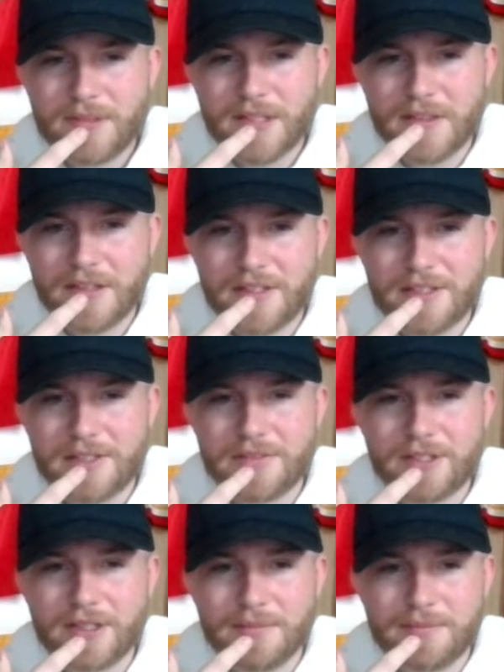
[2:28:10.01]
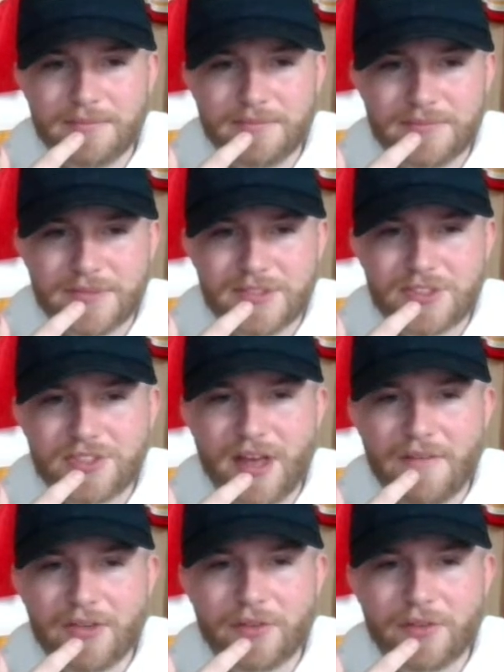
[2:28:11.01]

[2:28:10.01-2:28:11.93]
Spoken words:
and then he gave up 7